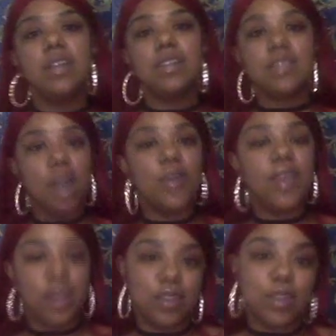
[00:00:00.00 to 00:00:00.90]
So
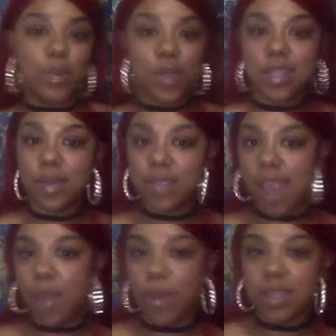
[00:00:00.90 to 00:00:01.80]
it also works out
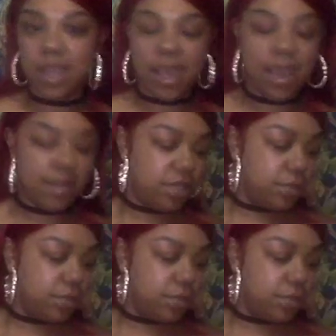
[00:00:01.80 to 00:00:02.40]
that way that I have two.